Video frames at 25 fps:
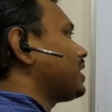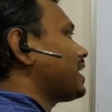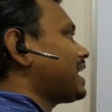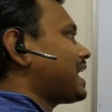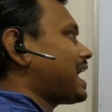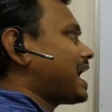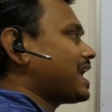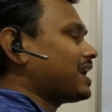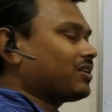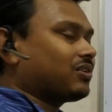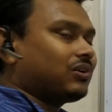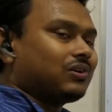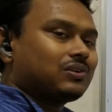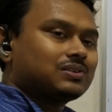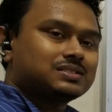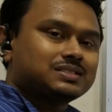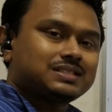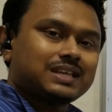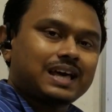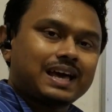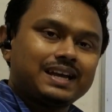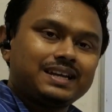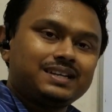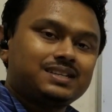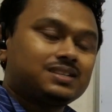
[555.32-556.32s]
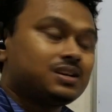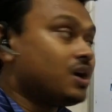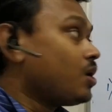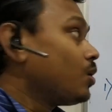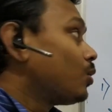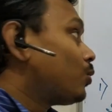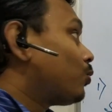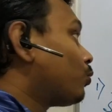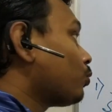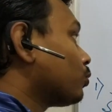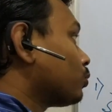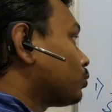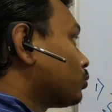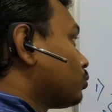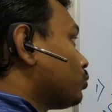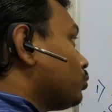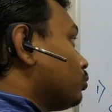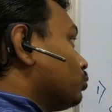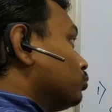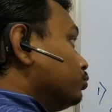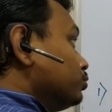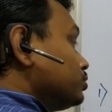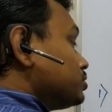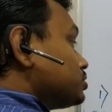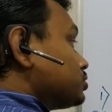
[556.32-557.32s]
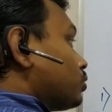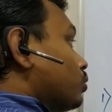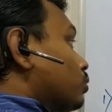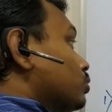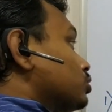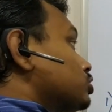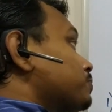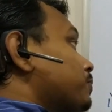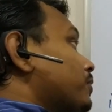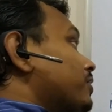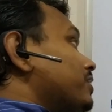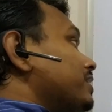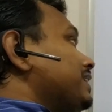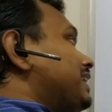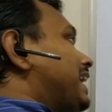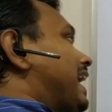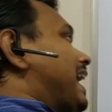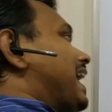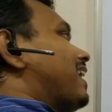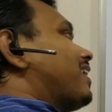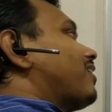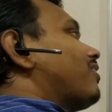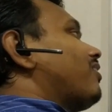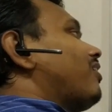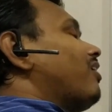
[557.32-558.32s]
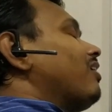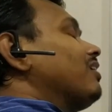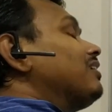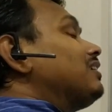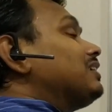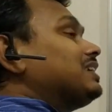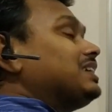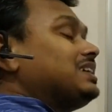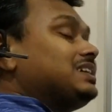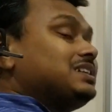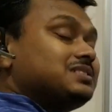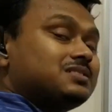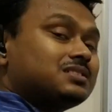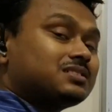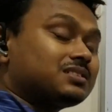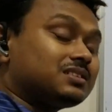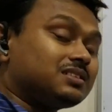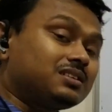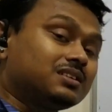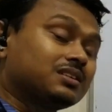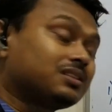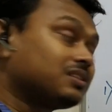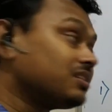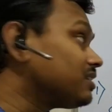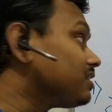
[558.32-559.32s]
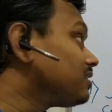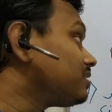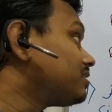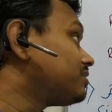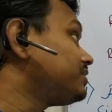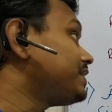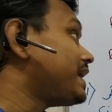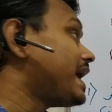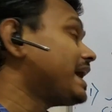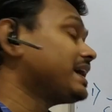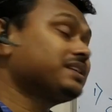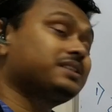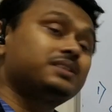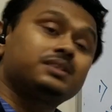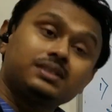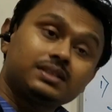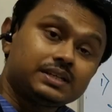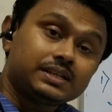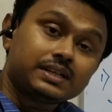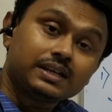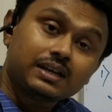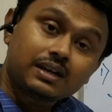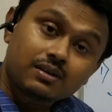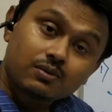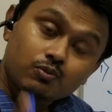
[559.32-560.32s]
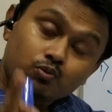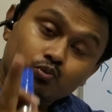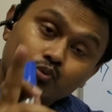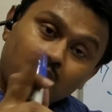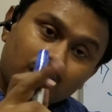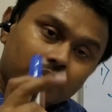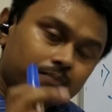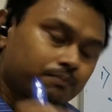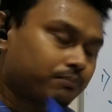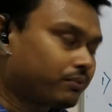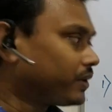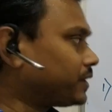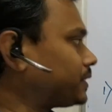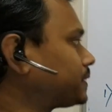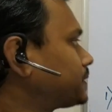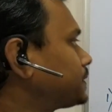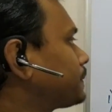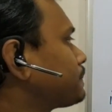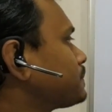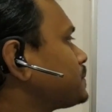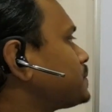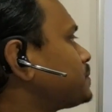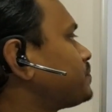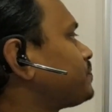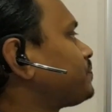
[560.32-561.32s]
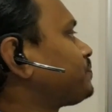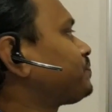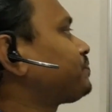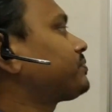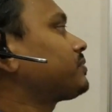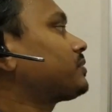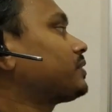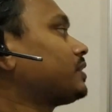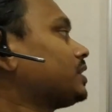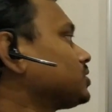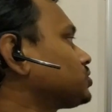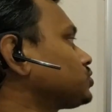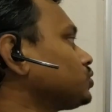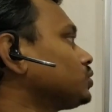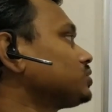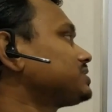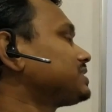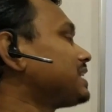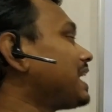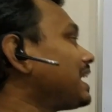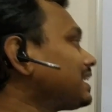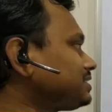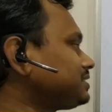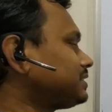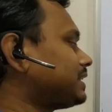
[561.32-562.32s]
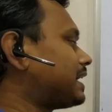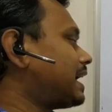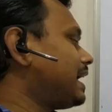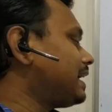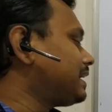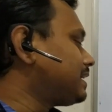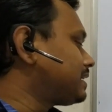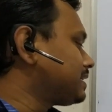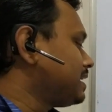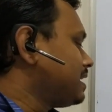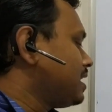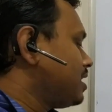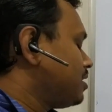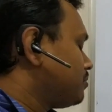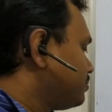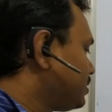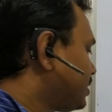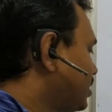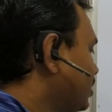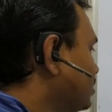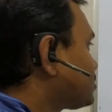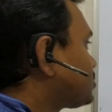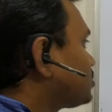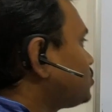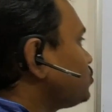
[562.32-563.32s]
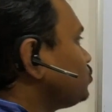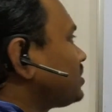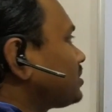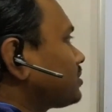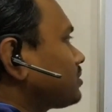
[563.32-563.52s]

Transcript: alkoxide whose corresponding alcohol is reacting here, one point. So such that, because